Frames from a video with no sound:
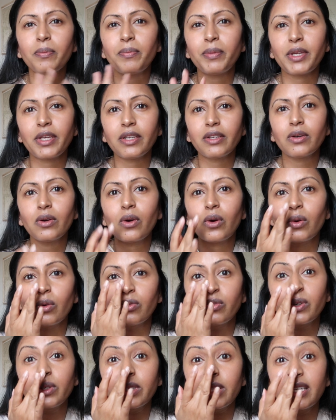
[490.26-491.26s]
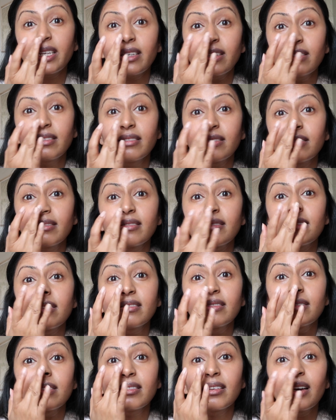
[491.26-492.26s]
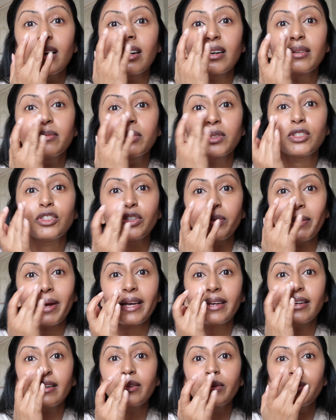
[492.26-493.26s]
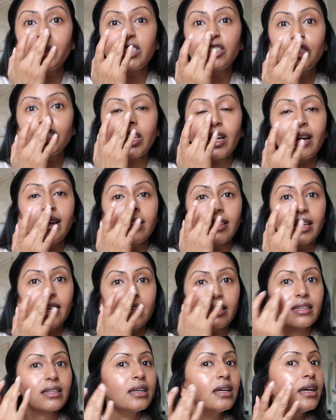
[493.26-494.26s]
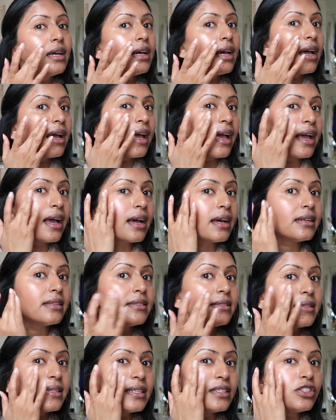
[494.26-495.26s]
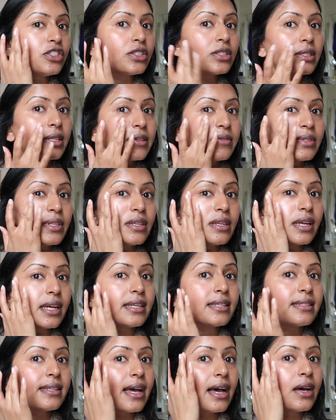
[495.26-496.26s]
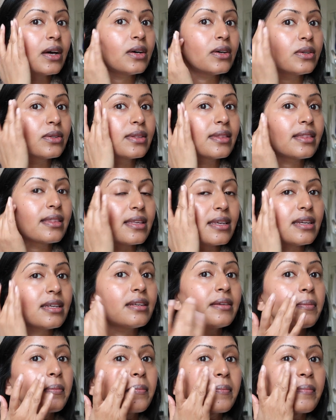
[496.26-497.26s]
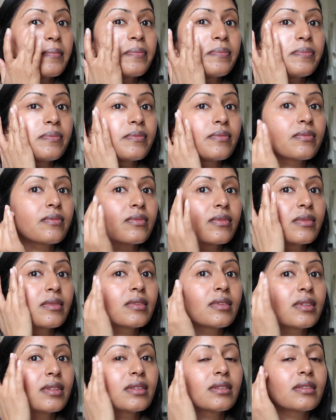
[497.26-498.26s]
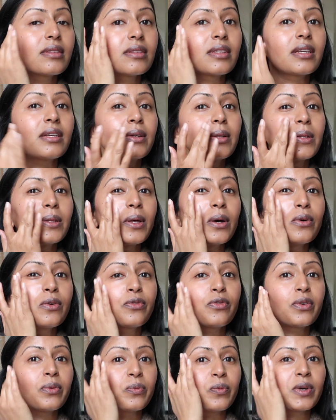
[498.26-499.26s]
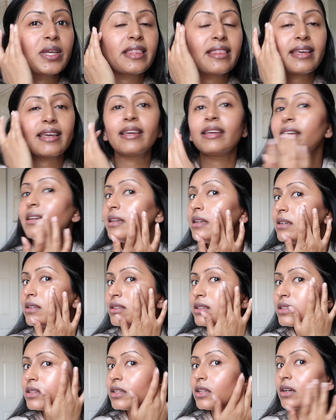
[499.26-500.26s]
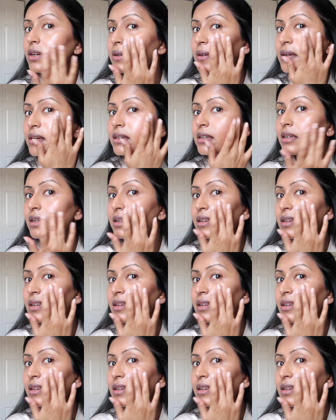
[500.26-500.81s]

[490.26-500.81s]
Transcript: being overly dramatic, which I like. And it just gives a nice, healthy, like glow from within look.